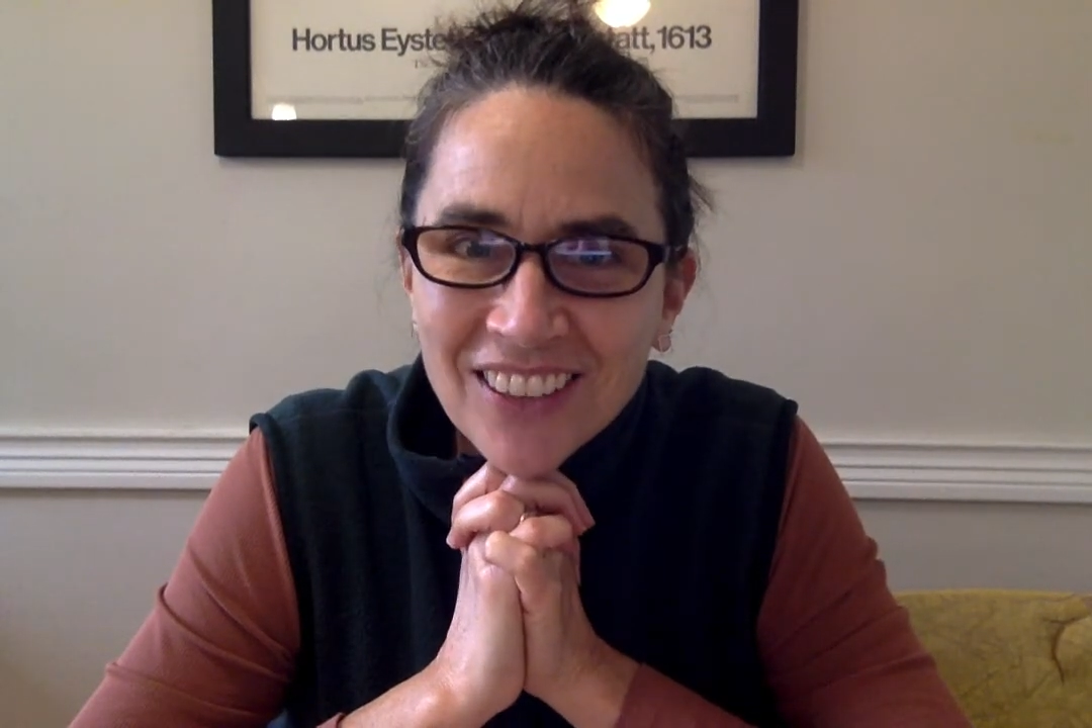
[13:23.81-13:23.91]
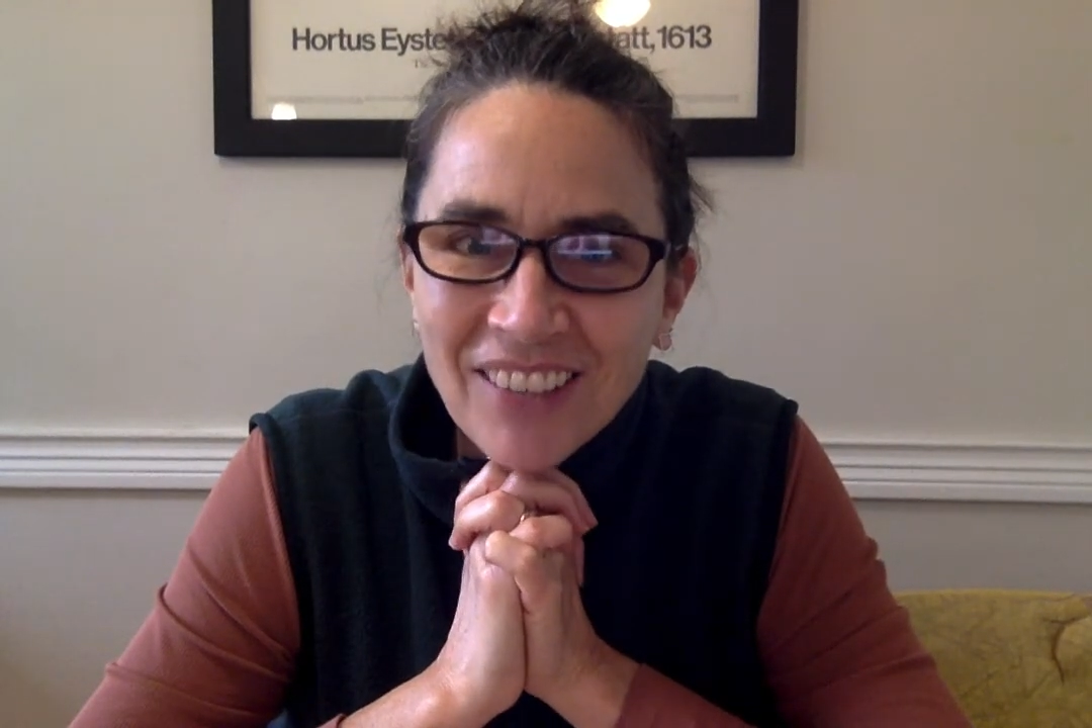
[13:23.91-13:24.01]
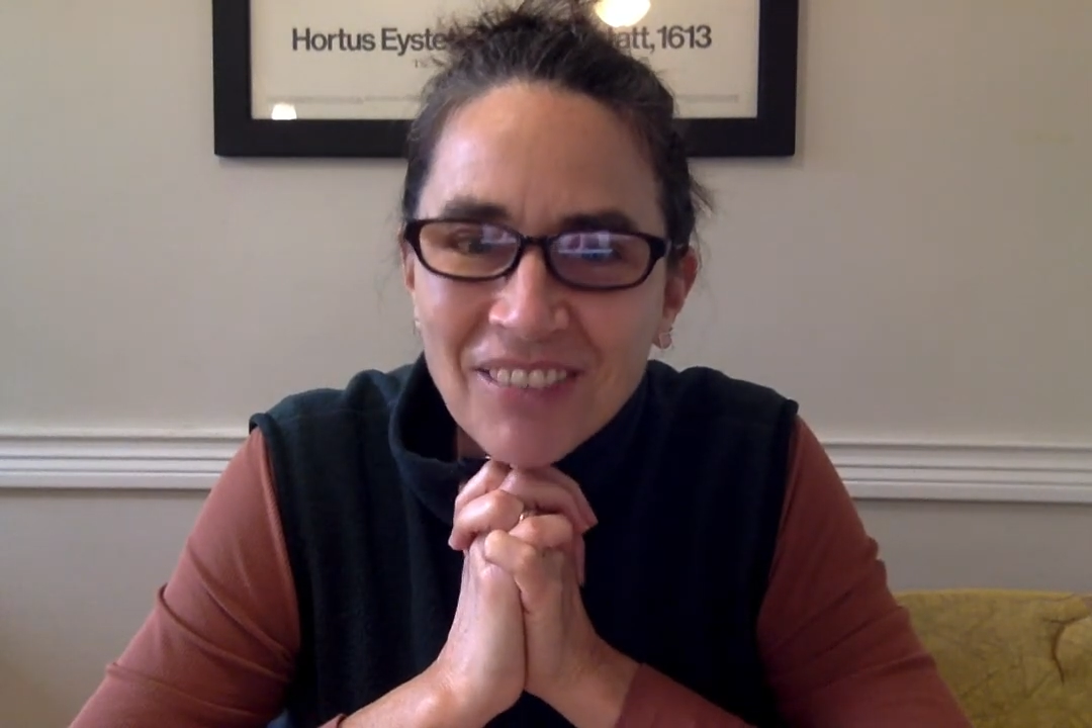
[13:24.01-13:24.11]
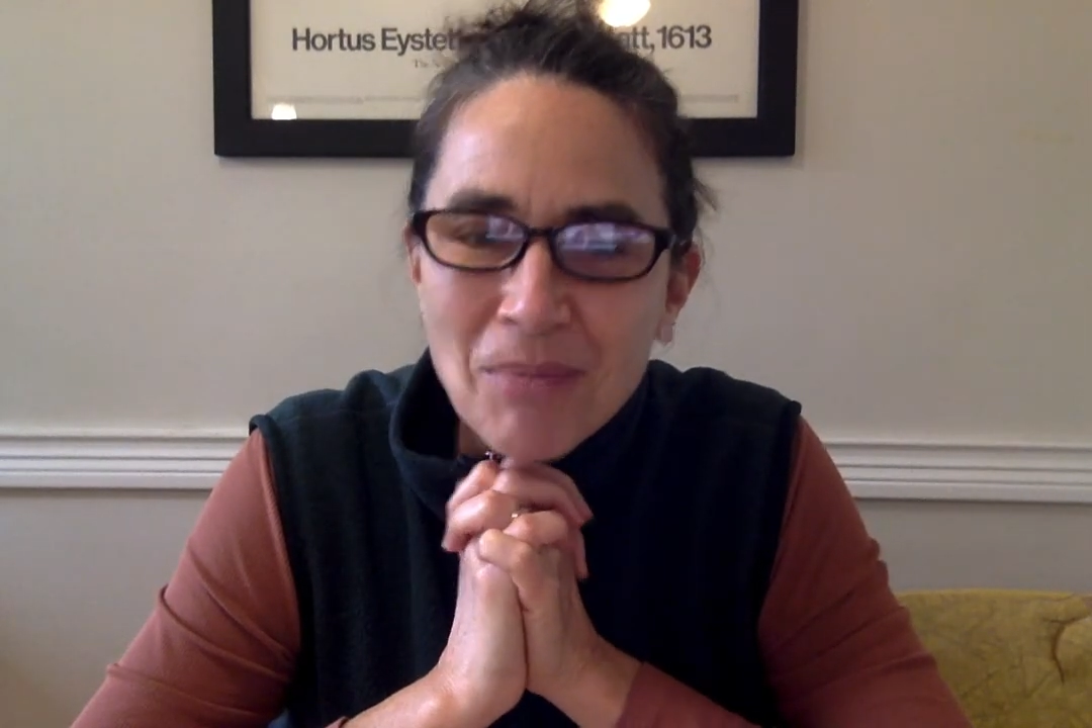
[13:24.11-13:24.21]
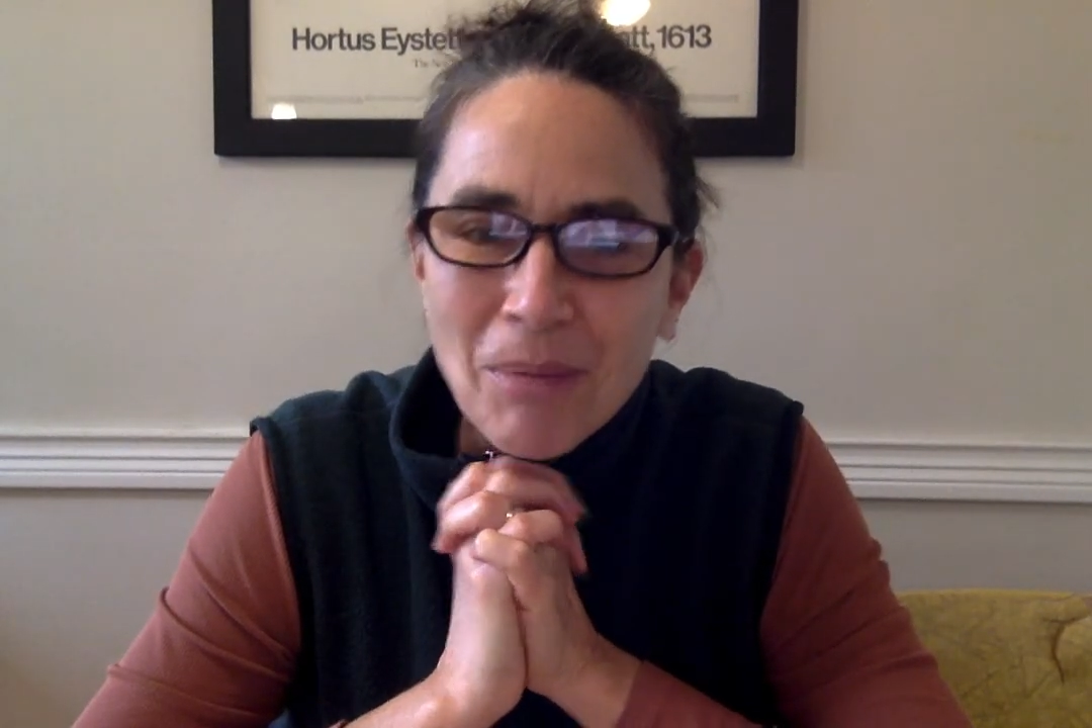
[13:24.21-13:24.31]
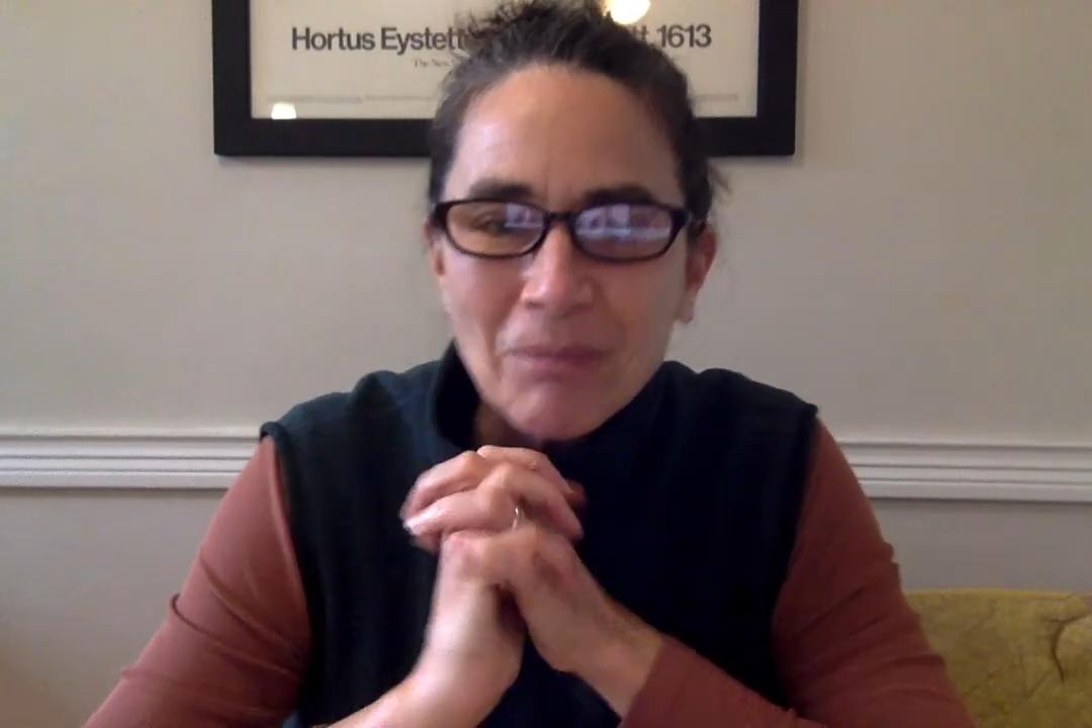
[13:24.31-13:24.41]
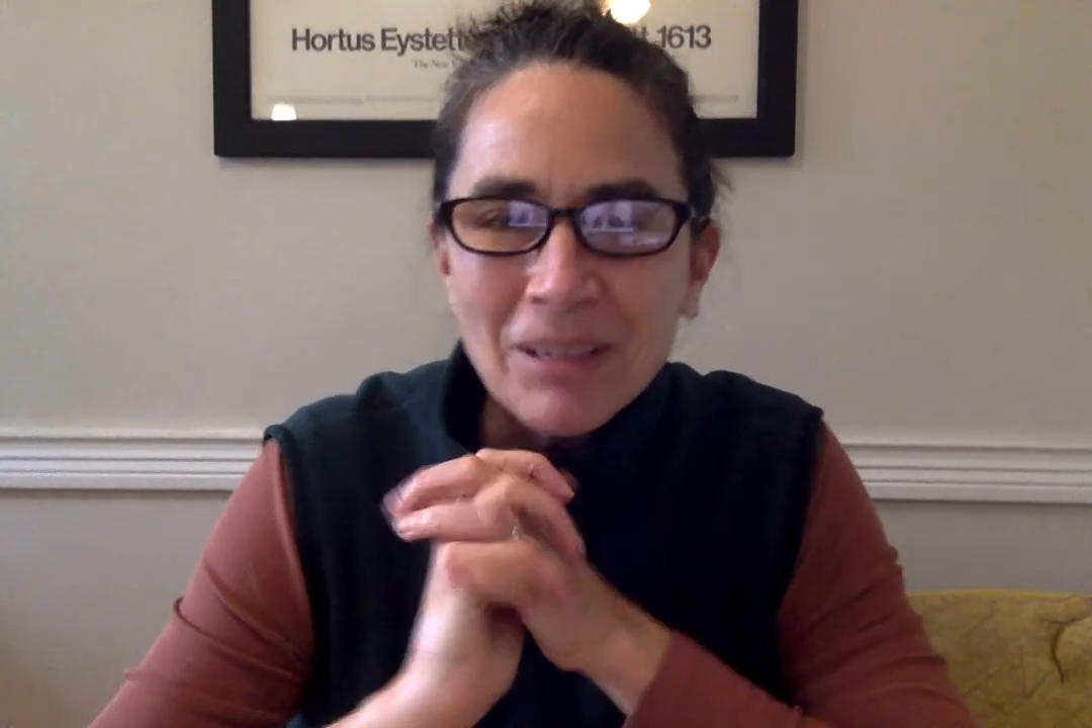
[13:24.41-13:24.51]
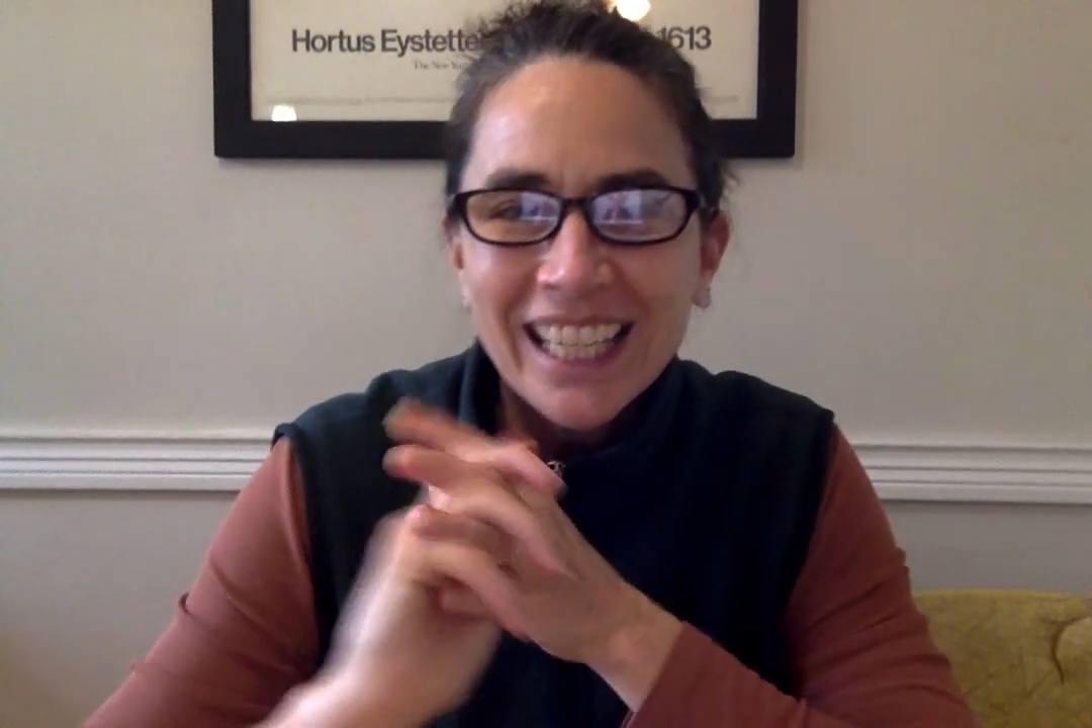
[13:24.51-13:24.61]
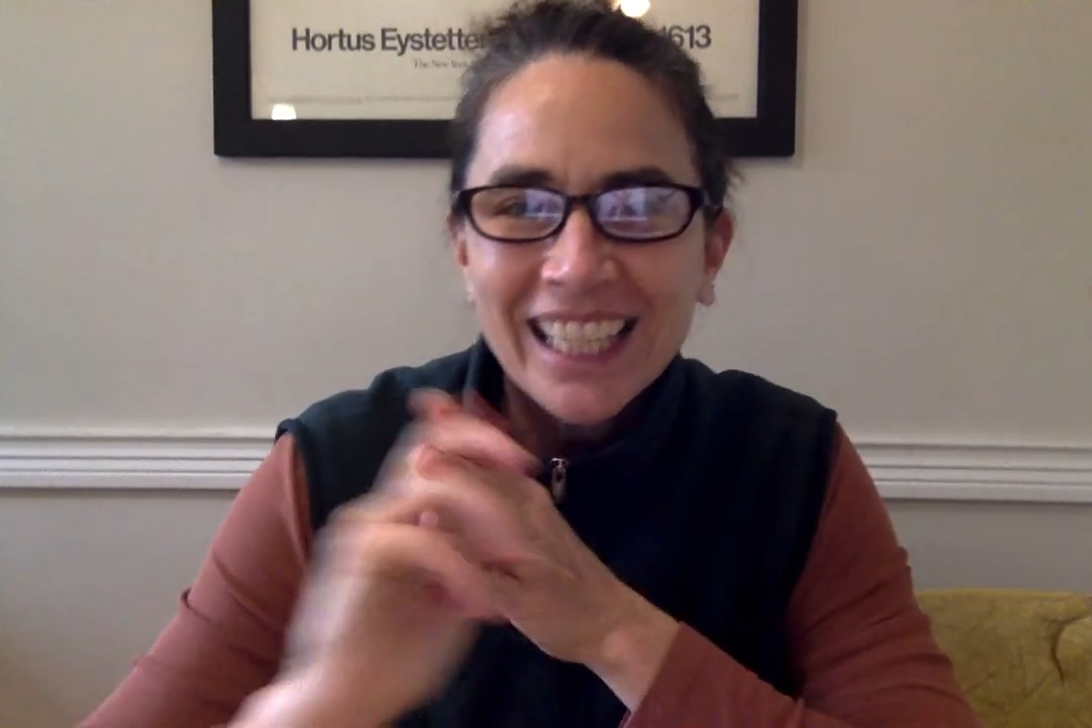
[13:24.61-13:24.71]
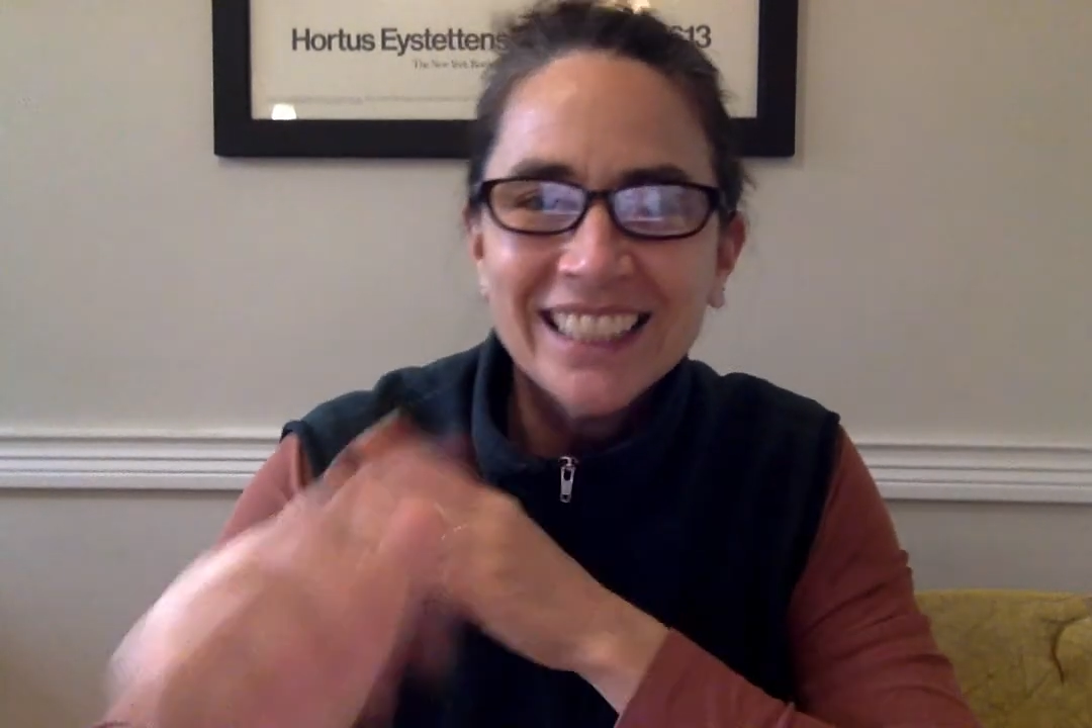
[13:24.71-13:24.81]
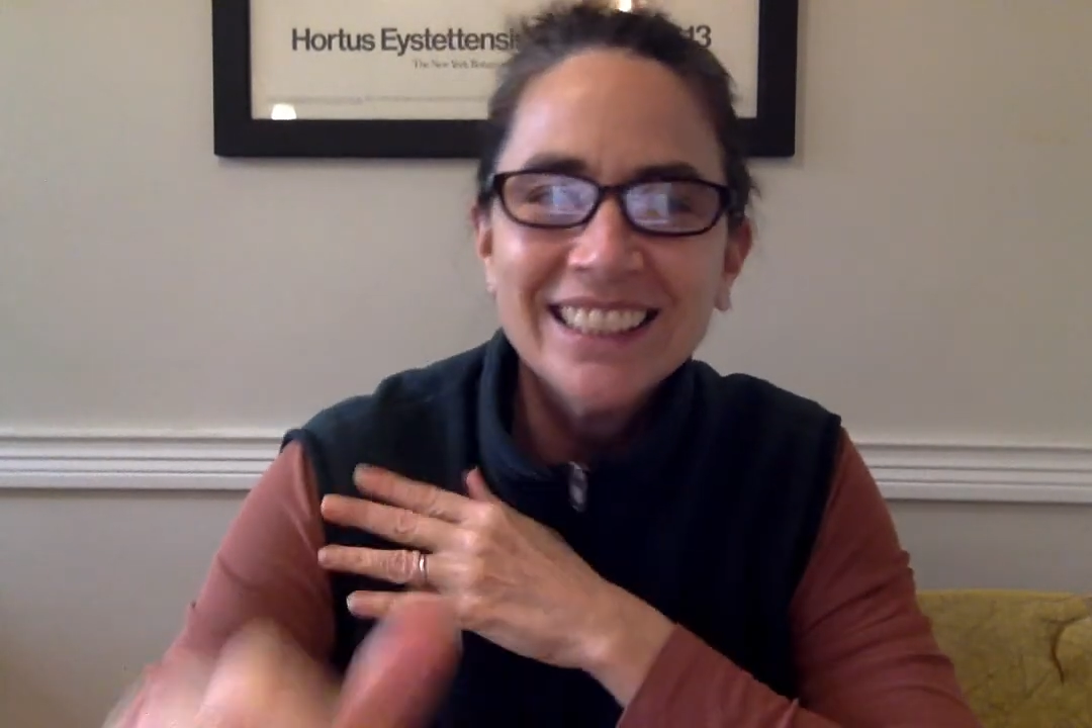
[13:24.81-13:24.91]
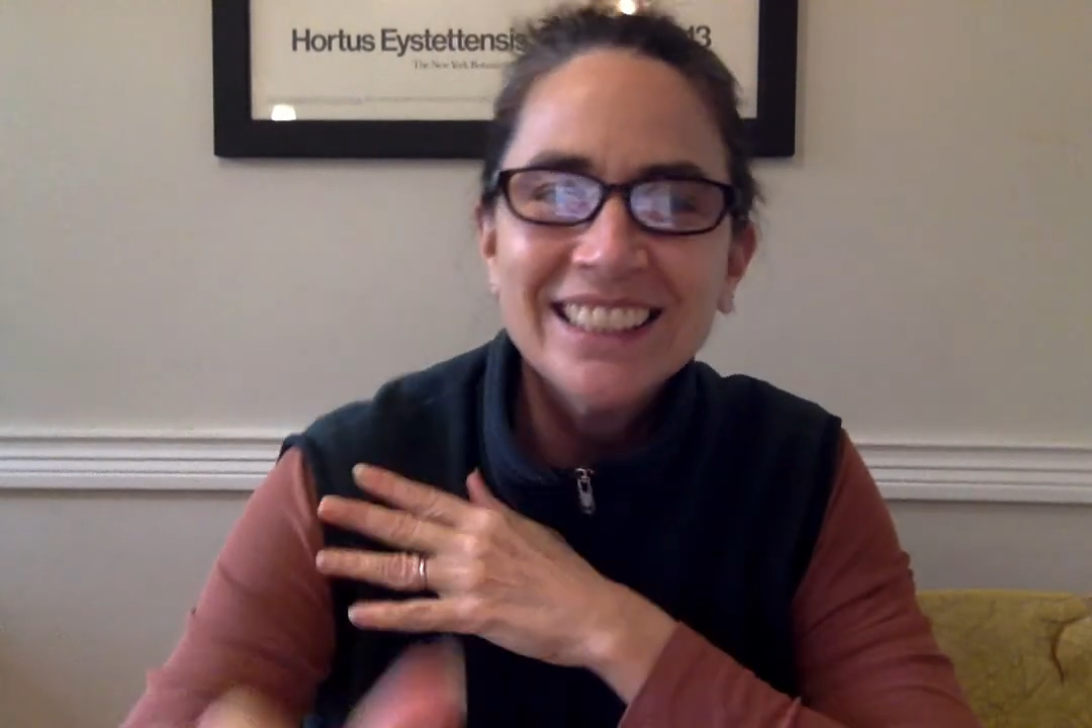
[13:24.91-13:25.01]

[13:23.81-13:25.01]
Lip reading: of the pumpkin.